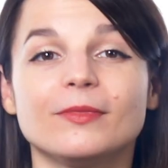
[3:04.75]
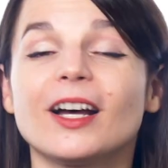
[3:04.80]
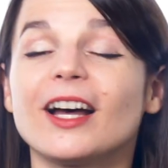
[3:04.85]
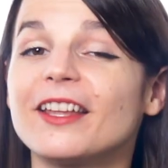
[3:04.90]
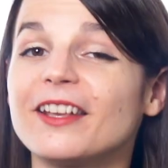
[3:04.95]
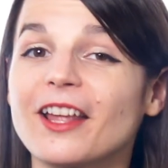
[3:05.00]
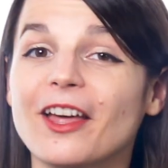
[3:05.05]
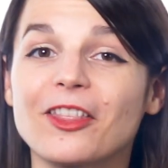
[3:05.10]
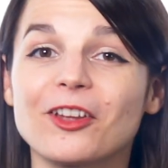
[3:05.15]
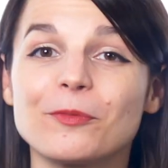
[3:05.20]

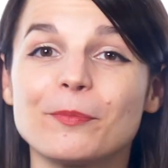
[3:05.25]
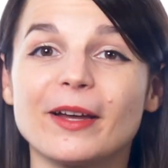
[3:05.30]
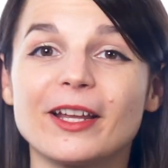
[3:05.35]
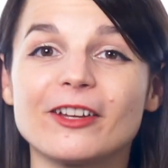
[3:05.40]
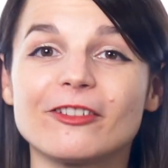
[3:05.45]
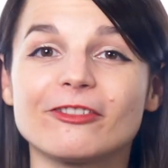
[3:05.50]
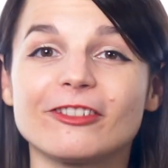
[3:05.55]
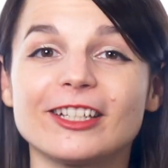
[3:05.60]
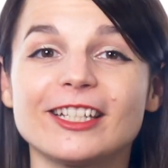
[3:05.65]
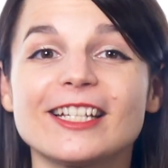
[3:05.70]
Another
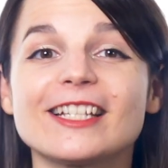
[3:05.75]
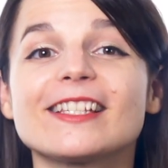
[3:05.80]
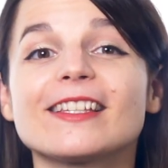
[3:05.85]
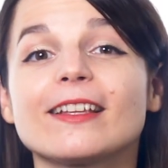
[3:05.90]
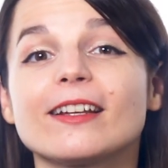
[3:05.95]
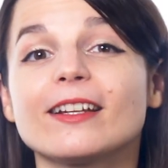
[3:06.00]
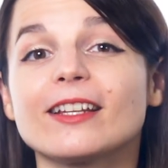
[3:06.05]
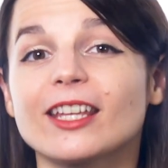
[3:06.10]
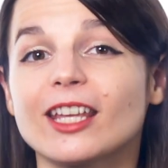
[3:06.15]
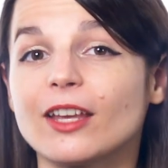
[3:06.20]
benefit is
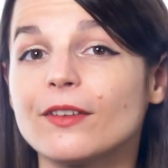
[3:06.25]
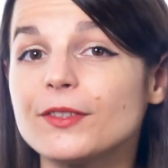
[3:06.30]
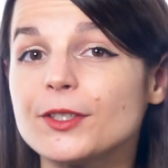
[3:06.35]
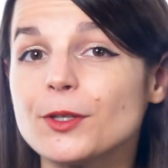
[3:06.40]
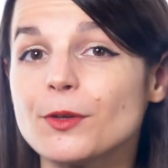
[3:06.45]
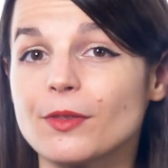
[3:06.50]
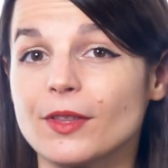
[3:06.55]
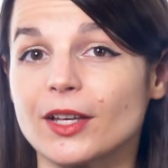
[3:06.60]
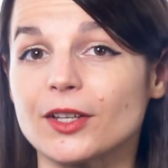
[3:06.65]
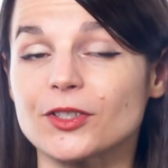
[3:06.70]
that it gives
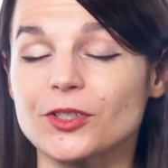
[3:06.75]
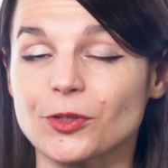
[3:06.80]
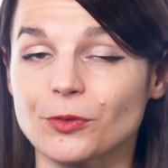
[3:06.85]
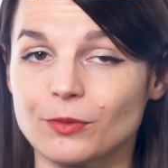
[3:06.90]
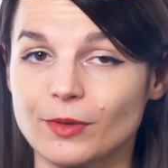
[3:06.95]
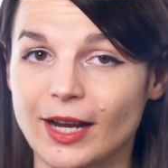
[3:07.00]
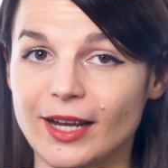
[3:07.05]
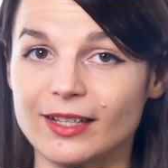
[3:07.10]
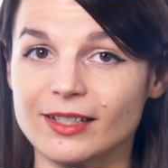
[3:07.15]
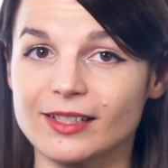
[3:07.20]
you things to
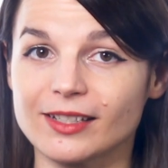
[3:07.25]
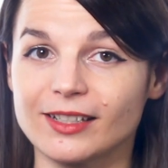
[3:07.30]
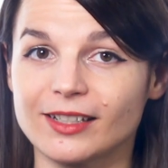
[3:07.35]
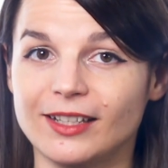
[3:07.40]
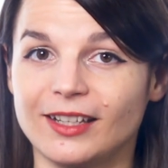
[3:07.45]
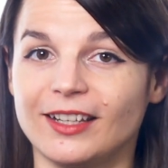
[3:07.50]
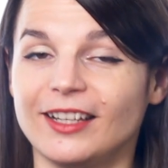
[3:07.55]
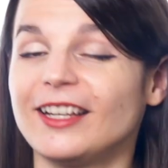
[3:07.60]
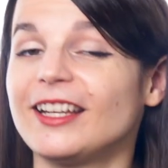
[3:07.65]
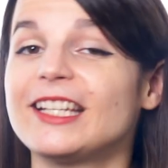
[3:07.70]
write.
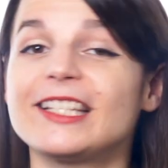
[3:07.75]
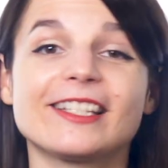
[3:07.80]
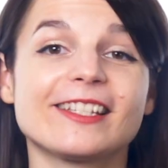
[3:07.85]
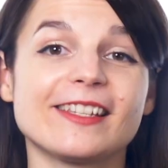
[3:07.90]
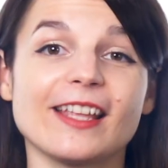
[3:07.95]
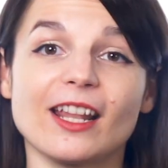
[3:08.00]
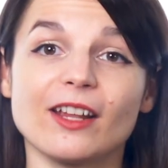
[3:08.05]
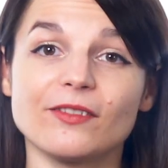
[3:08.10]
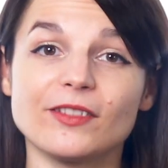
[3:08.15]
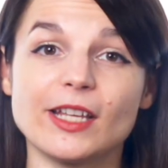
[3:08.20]

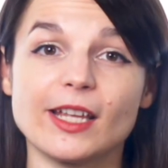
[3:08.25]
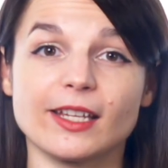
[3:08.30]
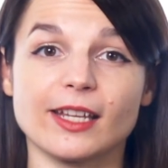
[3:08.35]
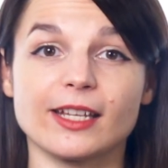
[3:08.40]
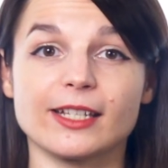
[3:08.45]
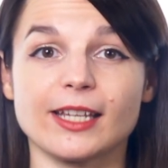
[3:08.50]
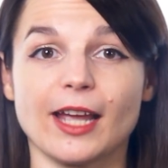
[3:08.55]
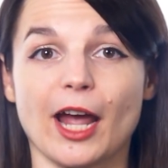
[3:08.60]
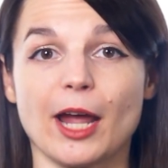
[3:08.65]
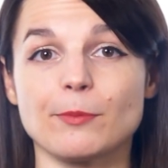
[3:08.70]
Instead of
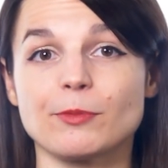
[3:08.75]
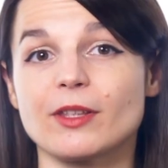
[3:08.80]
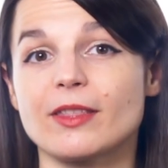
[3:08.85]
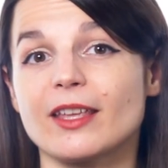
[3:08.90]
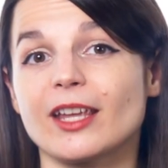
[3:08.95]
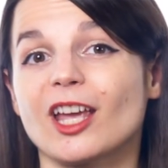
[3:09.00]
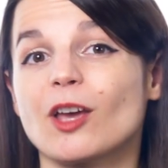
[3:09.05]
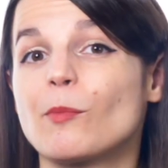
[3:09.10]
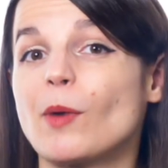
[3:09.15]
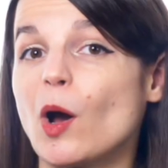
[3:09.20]
taking time to
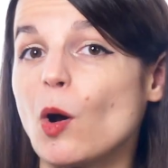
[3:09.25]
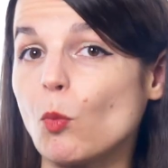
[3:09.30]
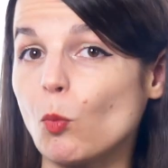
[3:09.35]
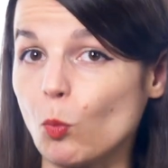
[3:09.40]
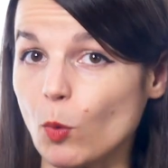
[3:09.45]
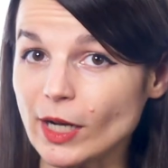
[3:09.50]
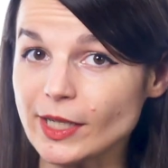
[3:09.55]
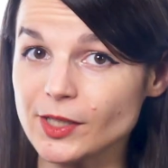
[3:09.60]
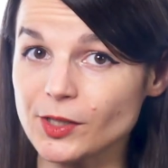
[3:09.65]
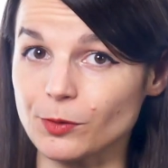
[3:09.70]
think about
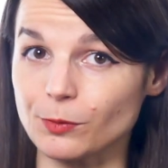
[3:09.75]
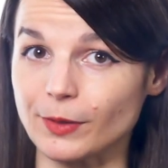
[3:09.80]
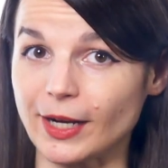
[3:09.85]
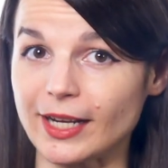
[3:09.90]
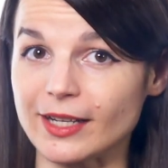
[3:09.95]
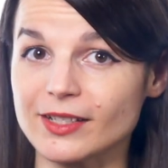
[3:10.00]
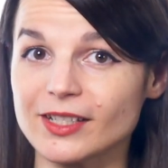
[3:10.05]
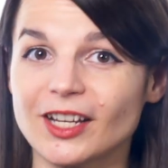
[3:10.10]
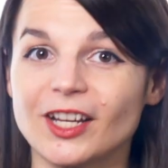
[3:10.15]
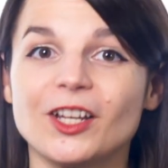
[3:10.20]
what to
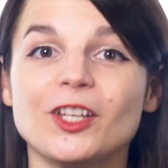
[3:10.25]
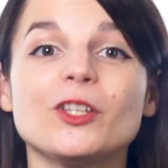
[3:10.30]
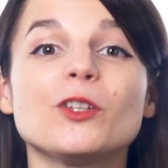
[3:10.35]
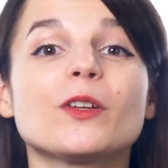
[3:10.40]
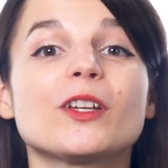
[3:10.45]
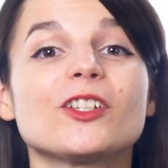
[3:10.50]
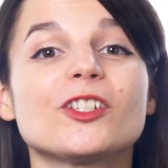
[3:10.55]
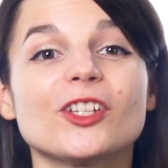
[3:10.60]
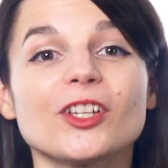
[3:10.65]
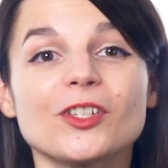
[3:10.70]
write, you
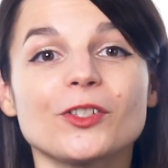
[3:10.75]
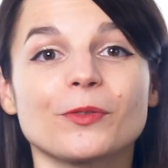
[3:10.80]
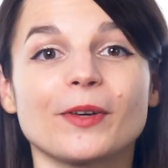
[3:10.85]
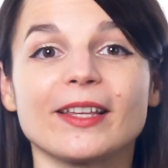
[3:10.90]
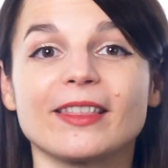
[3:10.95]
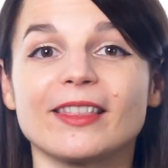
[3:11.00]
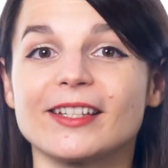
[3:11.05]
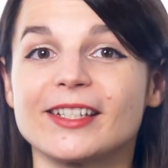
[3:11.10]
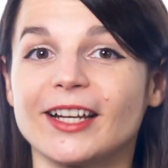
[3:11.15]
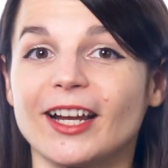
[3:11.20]
can just
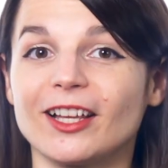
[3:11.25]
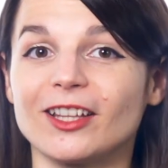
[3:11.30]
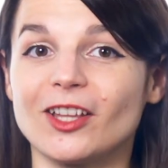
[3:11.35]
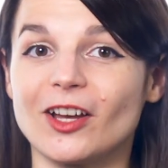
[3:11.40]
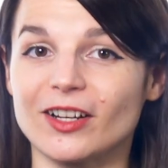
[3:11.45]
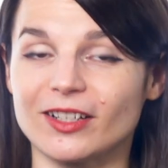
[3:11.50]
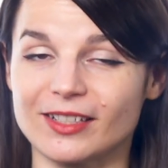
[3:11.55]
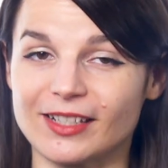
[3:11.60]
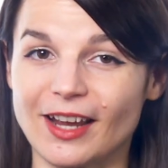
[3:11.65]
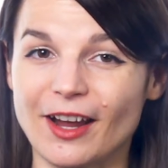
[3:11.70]
write the
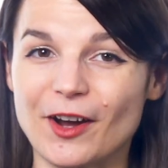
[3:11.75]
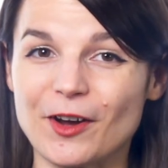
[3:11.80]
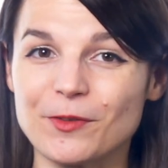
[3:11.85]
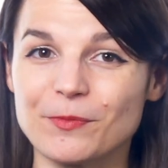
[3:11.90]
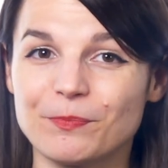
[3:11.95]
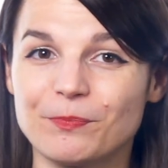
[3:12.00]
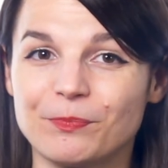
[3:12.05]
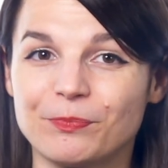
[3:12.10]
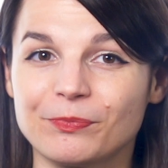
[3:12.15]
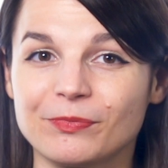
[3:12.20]
dialogue down.
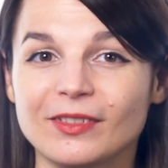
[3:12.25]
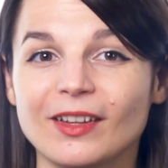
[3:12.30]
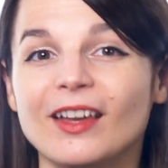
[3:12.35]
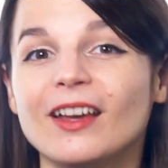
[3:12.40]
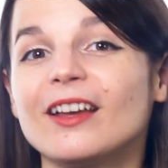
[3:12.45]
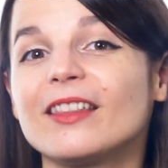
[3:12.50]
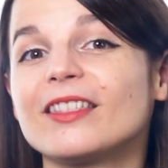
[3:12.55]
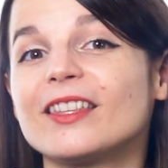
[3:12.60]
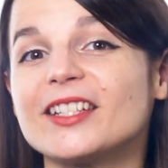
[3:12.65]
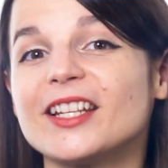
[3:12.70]

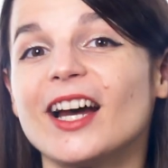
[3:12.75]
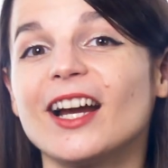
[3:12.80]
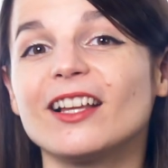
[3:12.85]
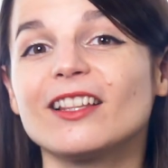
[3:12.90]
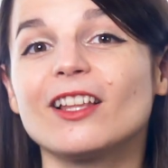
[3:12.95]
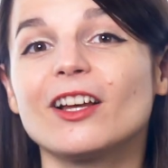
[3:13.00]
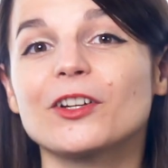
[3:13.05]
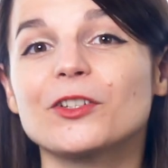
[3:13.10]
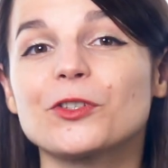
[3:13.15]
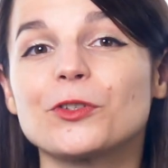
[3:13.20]
The
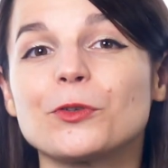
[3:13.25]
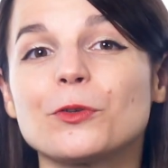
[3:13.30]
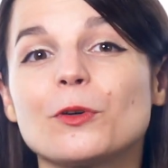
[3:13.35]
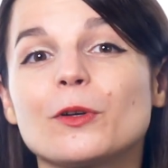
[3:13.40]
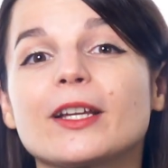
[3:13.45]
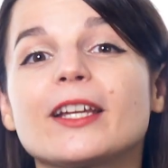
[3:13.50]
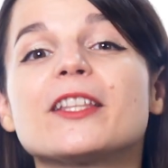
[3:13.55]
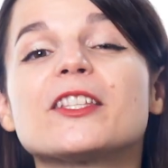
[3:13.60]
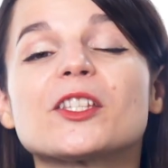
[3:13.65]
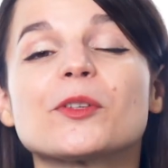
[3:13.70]
Dialog tool
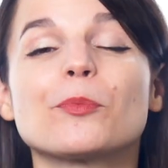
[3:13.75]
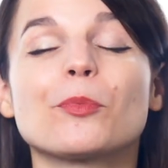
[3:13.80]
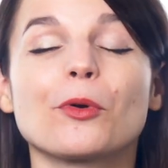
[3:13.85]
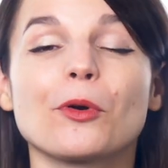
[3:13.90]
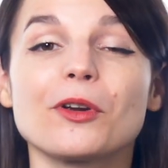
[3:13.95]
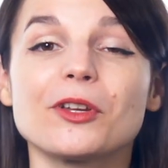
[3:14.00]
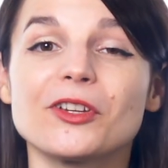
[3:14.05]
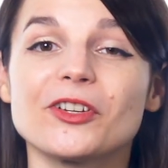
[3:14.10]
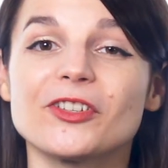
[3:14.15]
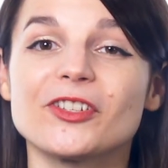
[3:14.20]
can
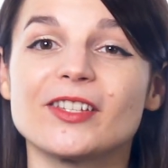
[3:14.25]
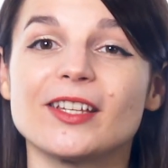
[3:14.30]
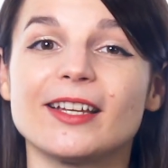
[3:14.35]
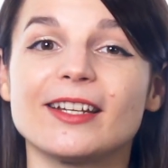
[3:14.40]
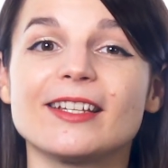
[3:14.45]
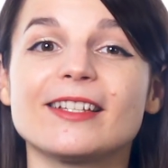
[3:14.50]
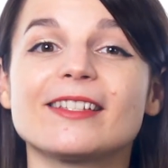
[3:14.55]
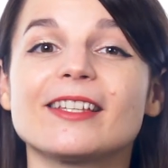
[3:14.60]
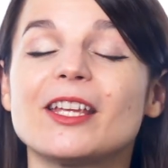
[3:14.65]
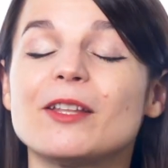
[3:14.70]
support your
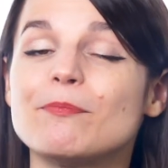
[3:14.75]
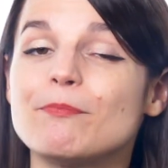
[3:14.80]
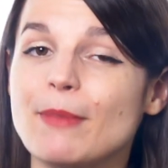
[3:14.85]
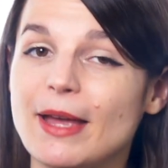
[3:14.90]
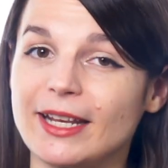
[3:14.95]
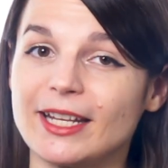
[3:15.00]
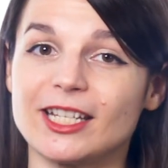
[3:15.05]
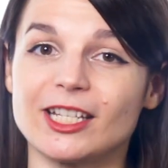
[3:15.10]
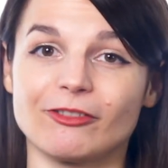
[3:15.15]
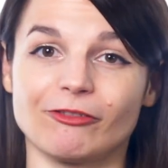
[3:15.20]
studies in
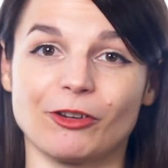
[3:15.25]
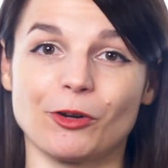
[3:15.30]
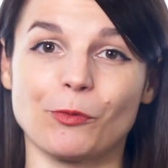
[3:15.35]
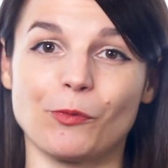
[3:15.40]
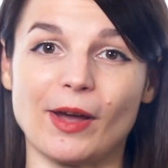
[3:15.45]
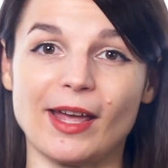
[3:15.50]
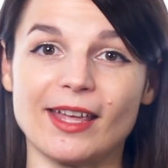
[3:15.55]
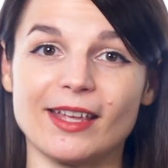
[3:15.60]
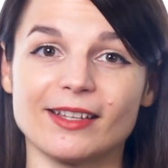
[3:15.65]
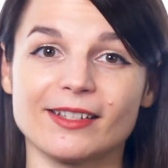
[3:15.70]
many different
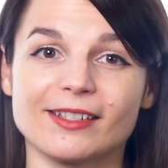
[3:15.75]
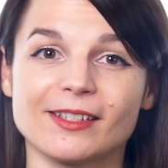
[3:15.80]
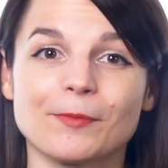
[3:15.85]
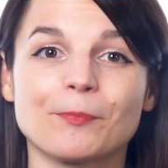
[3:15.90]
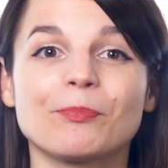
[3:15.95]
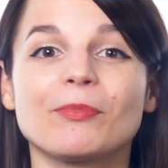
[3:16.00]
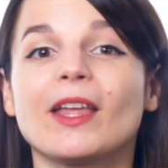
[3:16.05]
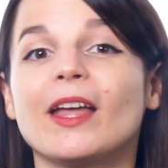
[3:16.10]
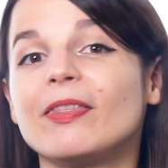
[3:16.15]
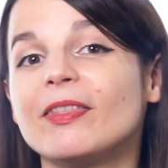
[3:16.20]
ways,
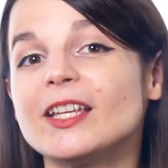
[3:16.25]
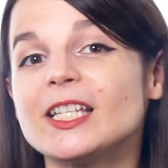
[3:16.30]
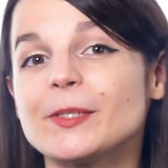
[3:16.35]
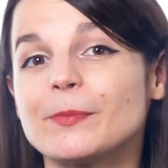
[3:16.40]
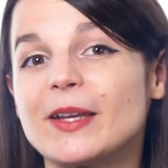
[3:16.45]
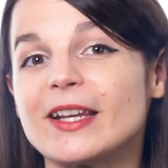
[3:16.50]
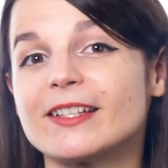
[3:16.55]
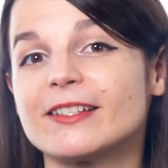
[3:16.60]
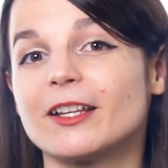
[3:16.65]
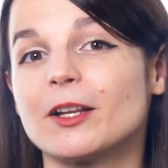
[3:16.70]
and this
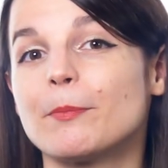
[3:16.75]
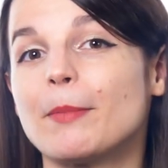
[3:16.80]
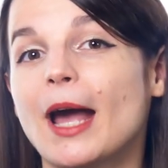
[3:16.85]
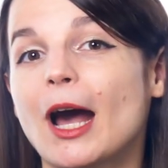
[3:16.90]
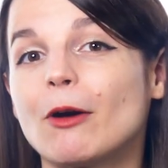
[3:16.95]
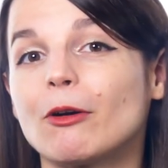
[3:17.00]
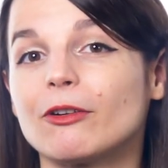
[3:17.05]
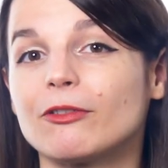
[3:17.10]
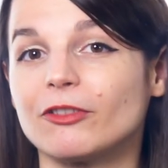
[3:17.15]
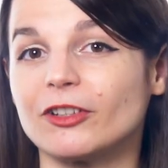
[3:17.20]
makes it a
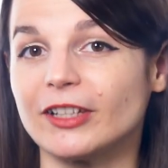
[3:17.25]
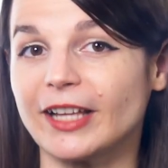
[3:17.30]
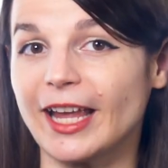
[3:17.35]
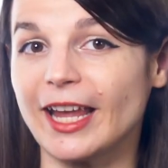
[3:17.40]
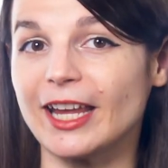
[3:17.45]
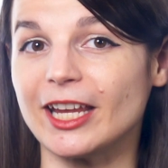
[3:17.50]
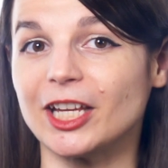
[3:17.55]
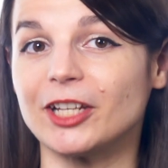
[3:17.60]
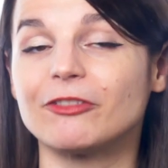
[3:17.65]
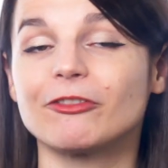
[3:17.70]
powerful
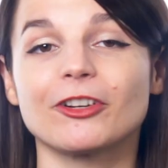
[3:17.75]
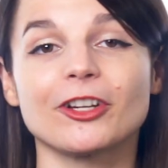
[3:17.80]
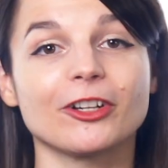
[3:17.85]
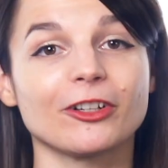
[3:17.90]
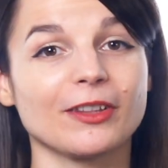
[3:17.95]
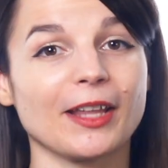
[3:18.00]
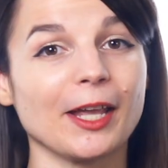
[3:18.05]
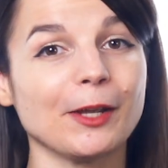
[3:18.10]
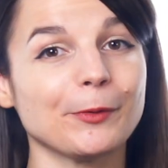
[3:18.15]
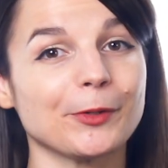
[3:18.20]
aid for your
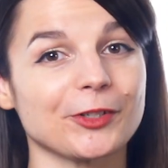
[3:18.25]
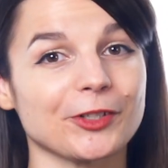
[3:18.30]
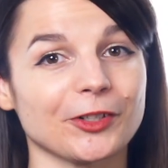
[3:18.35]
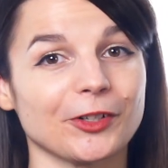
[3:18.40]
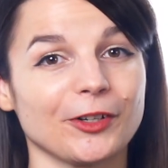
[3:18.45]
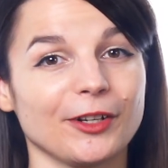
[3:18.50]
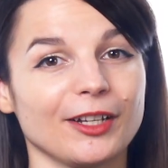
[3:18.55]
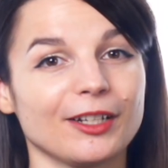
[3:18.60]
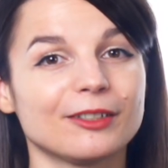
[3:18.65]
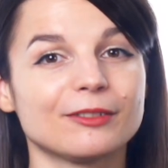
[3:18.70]
language
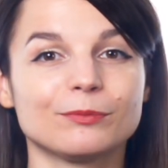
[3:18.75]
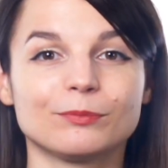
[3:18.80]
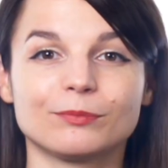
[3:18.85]
learning.